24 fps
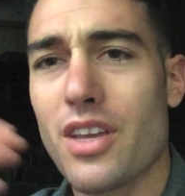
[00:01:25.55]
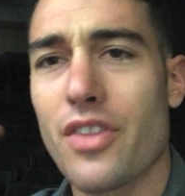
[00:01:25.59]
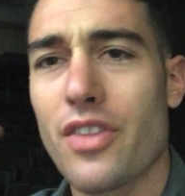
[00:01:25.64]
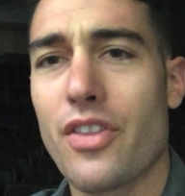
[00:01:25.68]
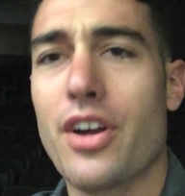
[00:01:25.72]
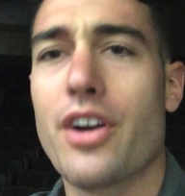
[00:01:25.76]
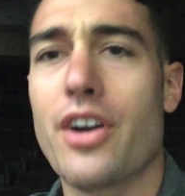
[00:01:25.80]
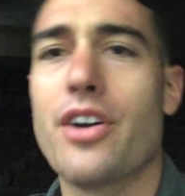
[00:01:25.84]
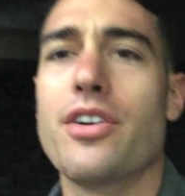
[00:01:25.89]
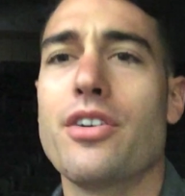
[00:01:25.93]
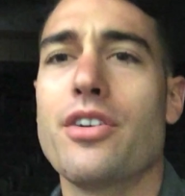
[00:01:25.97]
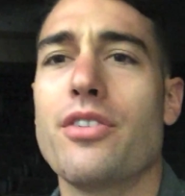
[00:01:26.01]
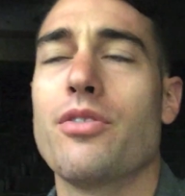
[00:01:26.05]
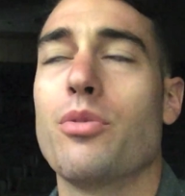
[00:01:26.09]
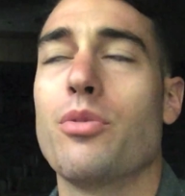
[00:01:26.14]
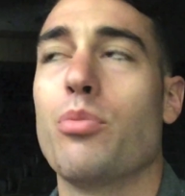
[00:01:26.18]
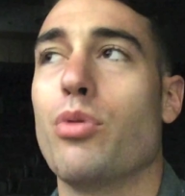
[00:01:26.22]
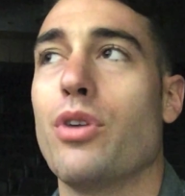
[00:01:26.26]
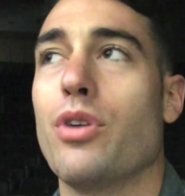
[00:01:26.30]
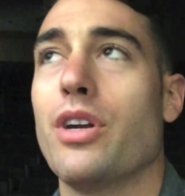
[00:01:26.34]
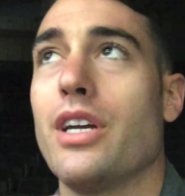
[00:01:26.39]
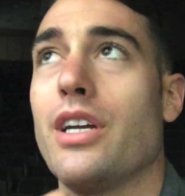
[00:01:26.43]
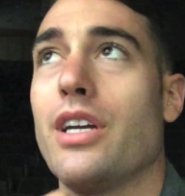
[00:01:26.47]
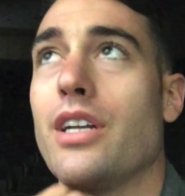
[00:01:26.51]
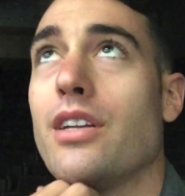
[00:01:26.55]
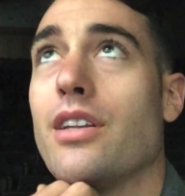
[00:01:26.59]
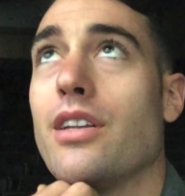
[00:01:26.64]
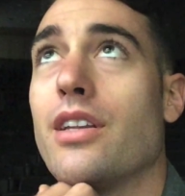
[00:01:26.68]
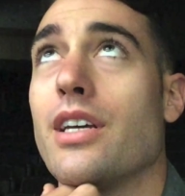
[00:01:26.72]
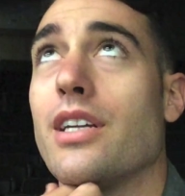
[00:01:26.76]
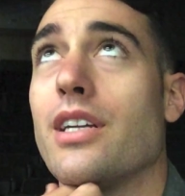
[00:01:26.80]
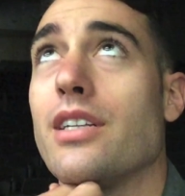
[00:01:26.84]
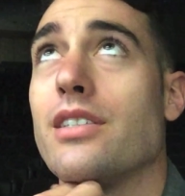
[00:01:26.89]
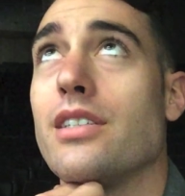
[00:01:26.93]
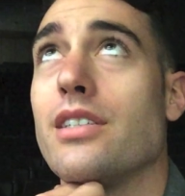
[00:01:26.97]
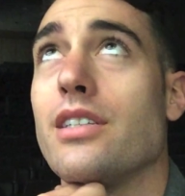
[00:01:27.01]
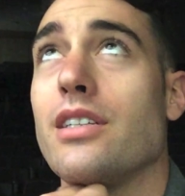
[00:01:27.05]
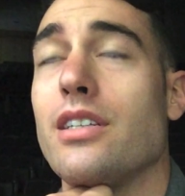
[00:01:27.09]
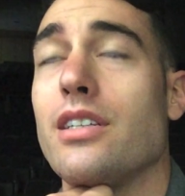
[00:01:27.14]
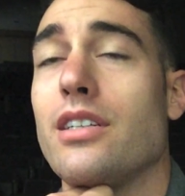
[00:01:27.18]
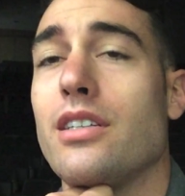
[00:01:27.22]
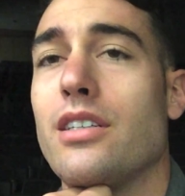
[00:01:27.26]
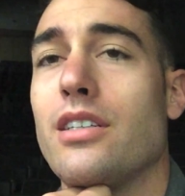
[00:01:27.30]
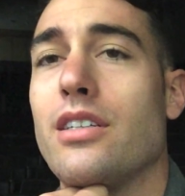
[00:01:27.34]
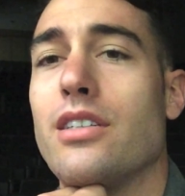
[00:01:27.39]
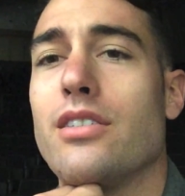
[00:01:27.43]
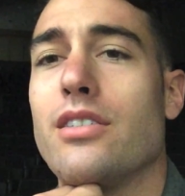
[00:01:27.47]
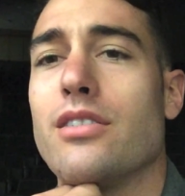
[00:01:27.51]
the area of the brain that
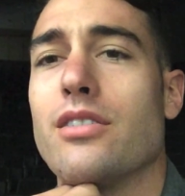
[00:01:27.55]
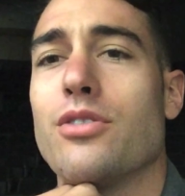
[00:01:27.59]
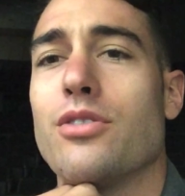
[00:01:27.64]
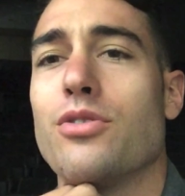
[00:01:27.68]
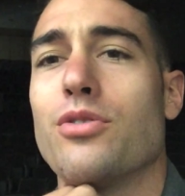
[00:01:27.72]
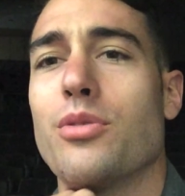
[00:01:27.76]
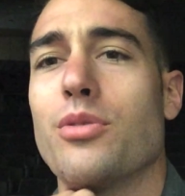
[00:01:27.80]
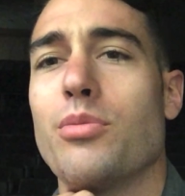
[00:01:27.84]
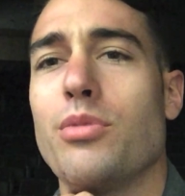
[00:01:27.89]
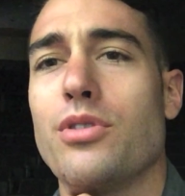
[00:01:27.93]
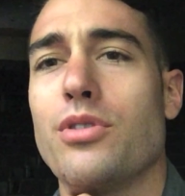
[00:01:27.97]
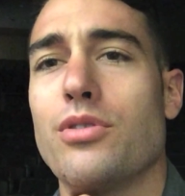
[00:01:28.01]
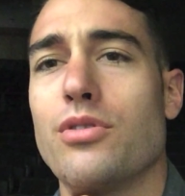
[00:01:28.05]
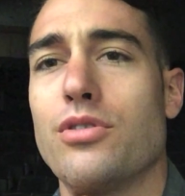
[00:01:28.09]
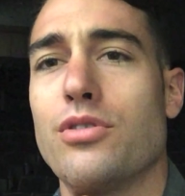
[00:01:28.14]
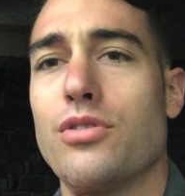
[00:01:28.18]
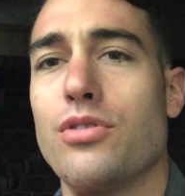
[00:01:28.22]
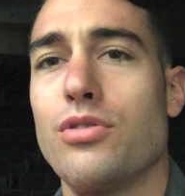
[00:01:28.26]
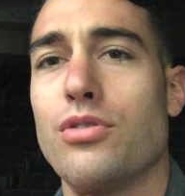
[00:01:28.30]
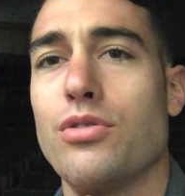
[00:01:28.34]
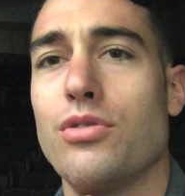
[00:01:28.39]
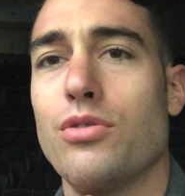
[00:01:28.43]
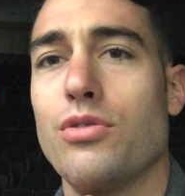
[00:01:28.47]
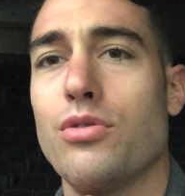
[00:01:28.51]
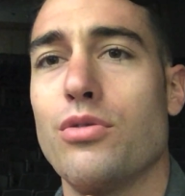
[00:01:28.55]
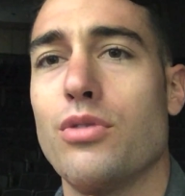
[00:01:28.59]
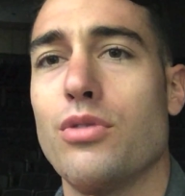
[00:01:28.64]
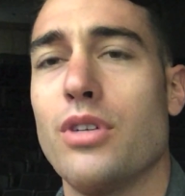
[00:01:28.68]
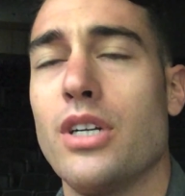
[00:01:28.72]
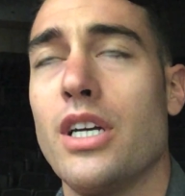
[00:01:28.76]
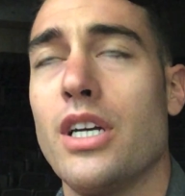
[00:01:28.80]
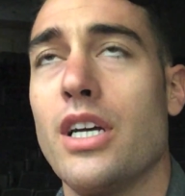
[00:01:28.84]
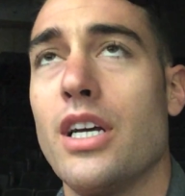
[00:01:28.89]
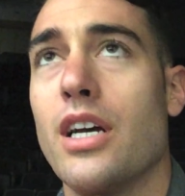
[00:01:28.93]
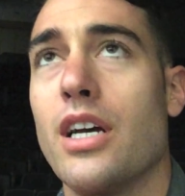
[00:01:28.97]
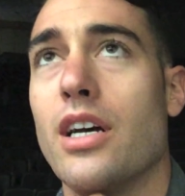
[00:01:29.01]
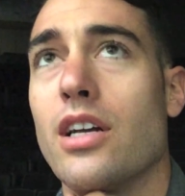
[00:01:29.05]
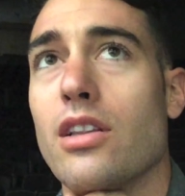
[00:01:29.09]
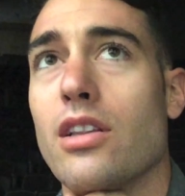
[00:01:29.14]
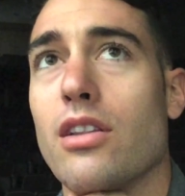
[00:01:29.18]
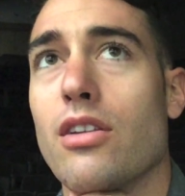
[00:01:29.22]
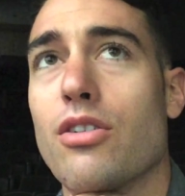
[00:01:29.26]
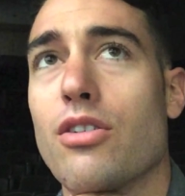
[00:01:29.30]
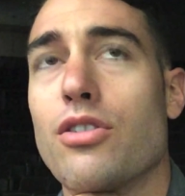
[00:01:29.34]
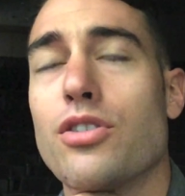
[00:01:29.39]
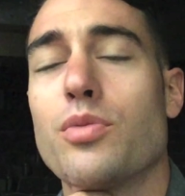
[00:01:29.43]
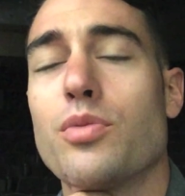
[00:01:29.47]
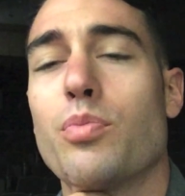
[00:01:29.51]
is attributed to a
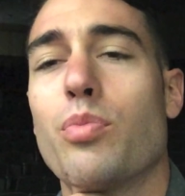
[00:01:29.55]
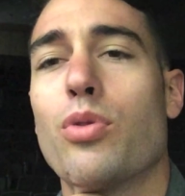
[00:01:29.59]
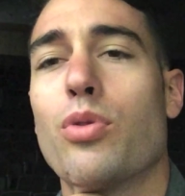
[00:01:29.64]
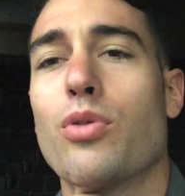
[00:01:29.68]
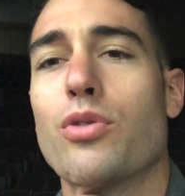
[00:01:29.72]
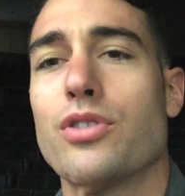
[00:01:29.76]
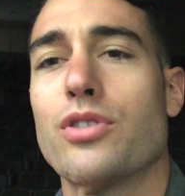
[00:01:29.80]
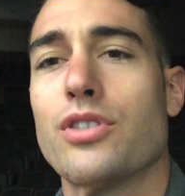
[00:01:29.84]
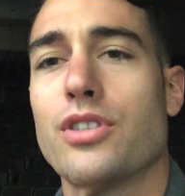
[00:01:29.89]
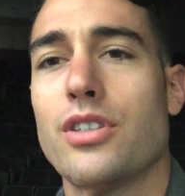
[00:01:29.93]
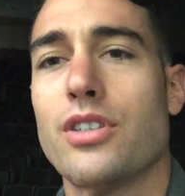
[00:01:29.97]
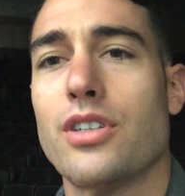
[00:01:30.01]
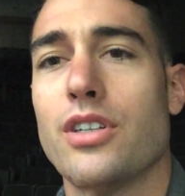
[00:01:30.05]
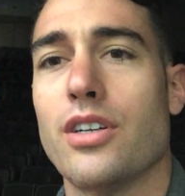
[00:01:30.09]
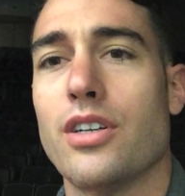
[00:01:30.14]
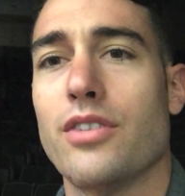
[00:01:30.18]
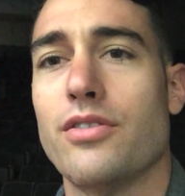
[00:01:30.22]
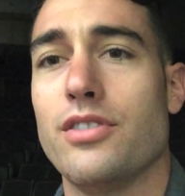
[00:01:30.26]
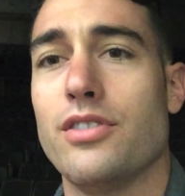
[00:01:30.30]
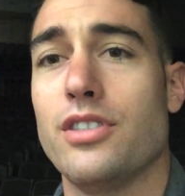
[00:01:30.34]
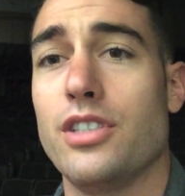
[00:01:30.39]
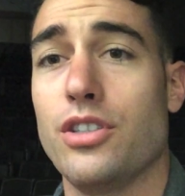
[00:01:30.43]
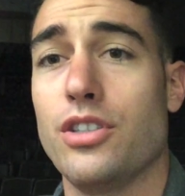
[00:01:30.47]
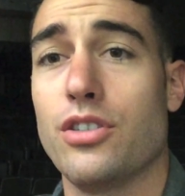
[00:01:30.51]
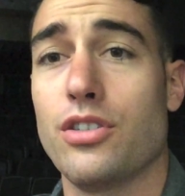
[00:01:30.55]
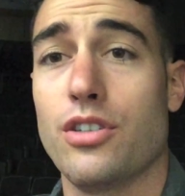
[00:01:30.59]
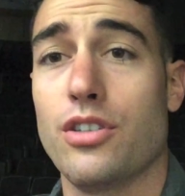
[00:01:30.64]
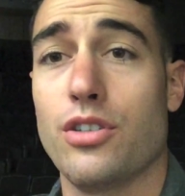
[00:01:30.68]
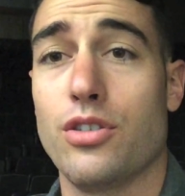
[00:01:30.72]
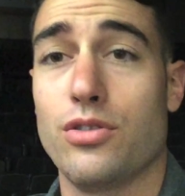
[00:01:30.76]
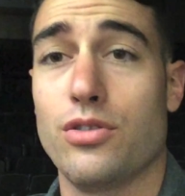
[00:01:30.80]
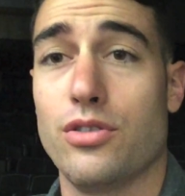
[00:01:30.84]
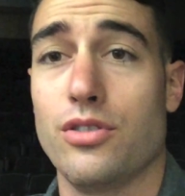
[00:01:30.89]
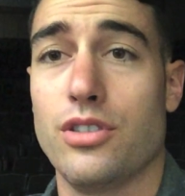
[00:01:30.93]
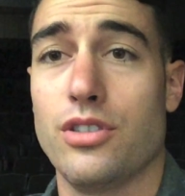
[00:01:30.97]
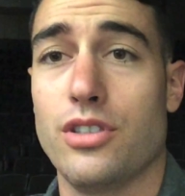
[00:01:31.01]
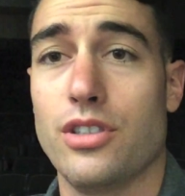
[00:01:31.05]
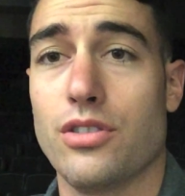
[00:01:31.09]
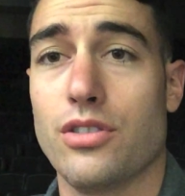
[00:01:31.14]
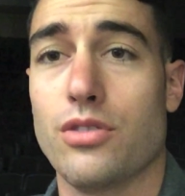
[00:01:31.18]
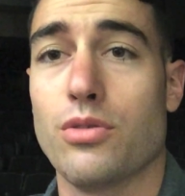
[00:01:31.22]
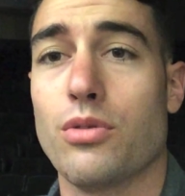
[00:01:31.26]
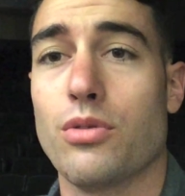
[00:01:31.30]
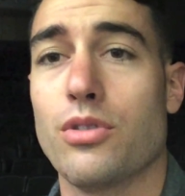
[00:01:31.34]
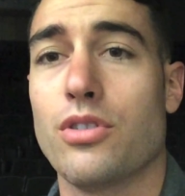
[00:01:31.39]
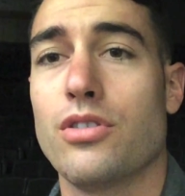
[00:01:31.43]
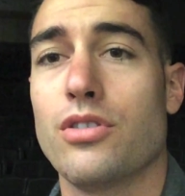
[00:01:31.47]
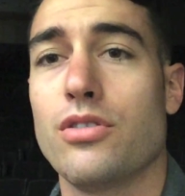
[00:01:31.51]
large portion of seizure
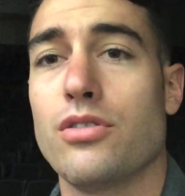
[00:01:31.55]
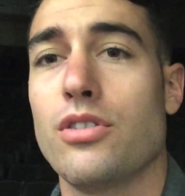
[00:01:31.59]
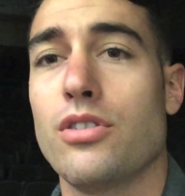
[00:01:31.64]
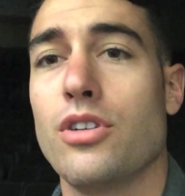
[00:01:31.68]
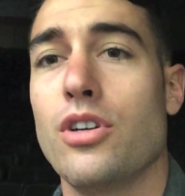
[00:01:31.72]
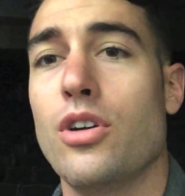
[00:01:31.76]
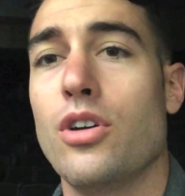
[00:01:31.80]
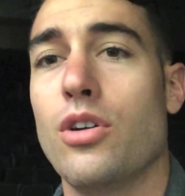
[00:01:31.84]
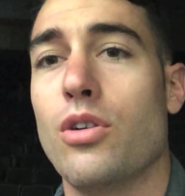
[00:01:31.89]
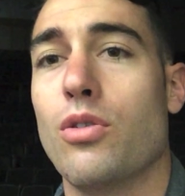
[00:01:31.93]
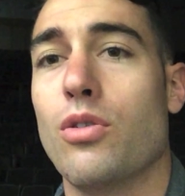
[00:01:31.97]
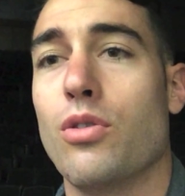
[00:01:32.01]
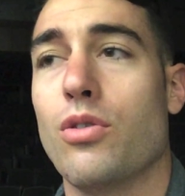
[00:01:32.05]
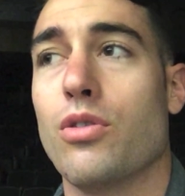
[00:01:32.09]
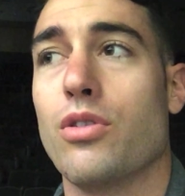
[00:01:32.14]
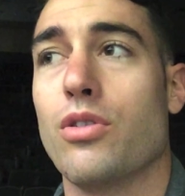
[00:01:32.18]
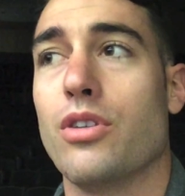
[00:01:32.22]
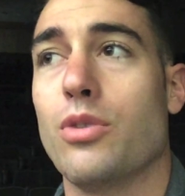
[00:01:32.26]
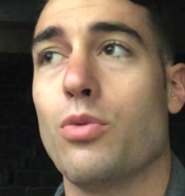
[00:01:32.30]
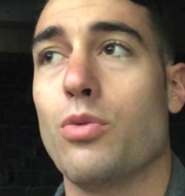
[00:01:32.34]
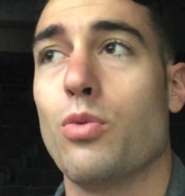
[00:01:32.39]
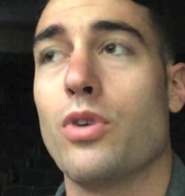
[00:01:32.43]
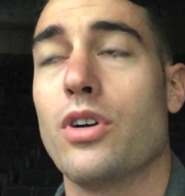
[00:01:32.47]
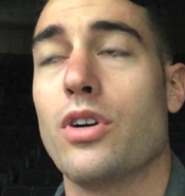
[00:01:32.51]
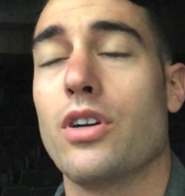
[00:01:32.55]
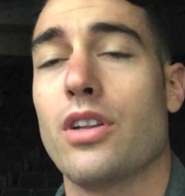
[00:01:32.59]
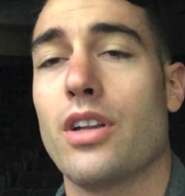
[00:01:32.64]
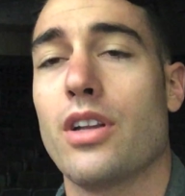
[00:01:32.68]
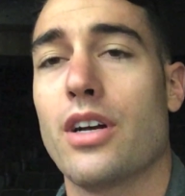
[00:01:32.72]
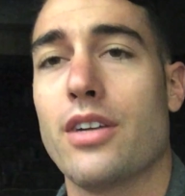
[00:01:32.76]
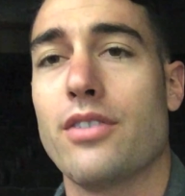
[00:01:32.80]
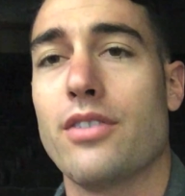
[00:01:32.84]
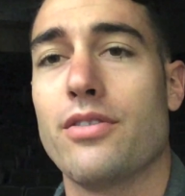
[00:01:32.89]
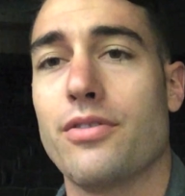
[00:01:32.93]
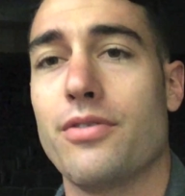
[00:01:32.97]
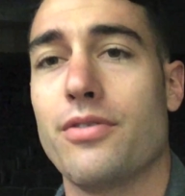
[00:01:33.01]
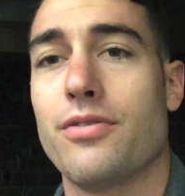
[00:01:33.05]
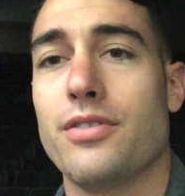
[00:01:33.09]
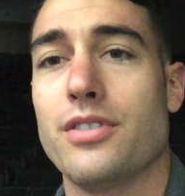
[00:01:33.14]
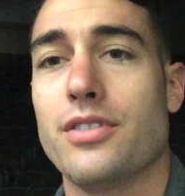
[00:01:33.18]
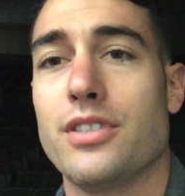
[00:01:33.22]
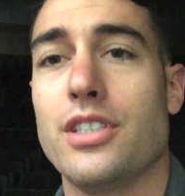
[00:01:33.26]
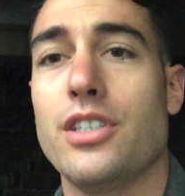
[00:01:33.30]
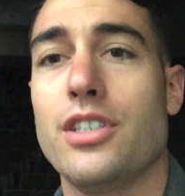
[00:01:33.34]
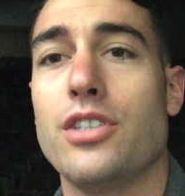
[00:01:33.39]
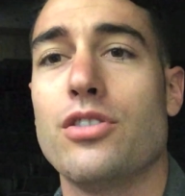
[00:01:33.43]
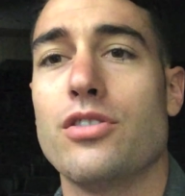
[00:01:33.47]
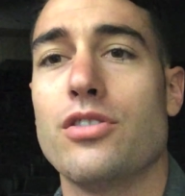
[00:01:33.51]
disorders, or where a lot of
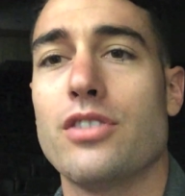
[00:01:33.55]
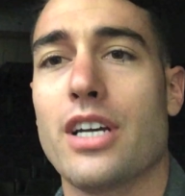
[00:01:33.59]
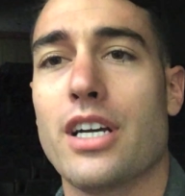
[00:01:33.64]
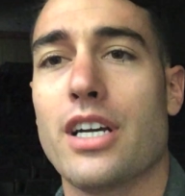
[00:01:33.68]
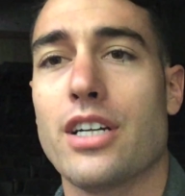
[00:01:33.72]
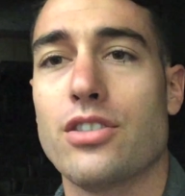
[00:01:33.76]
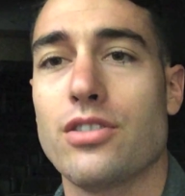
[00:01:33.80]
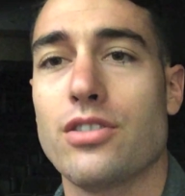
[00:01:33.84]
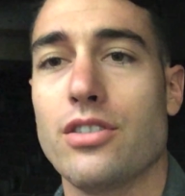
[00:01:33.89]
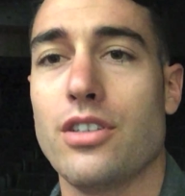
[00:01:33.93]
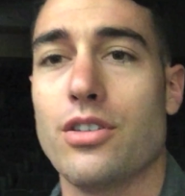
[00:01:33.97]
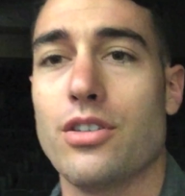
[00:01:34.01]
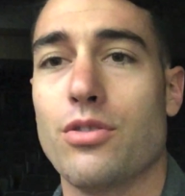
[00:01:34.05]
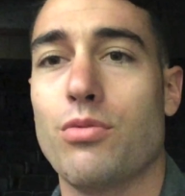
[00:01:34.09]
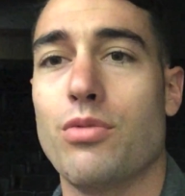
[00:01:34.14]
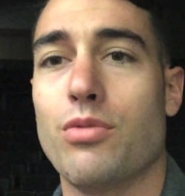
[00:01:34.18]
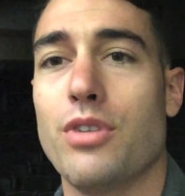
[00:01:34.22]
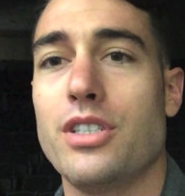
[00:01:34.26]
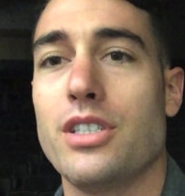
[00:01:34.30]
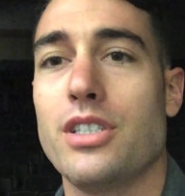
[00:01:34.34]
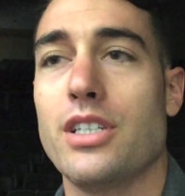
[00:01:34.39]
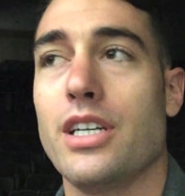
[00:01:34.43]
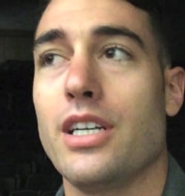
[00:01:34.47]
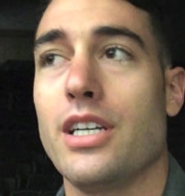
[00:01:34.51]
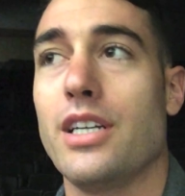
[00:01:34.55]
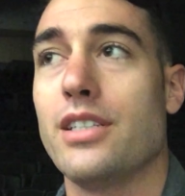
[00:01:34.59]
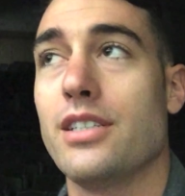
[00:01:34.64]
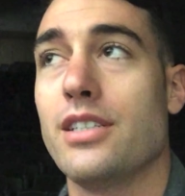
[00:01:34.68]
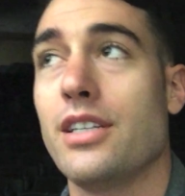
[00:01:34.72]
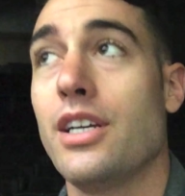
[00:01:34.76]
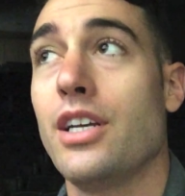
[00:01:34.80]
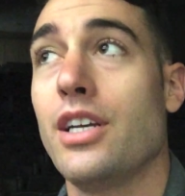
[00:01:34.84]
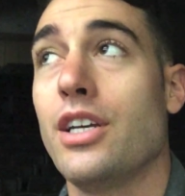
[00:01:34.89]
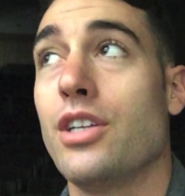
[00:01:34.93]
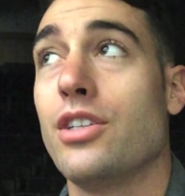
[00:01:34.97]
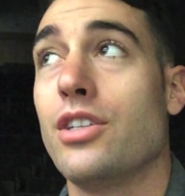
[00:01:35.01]
seizures actually originate,